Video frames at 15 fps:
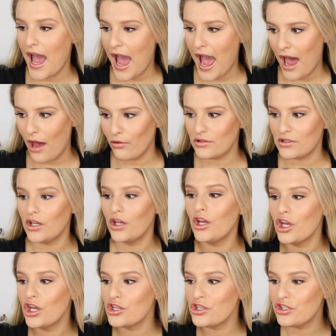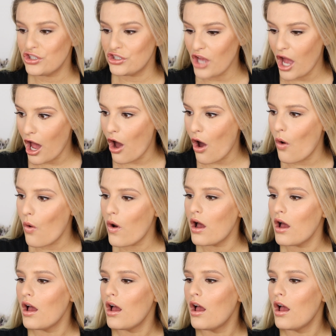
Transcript: out. So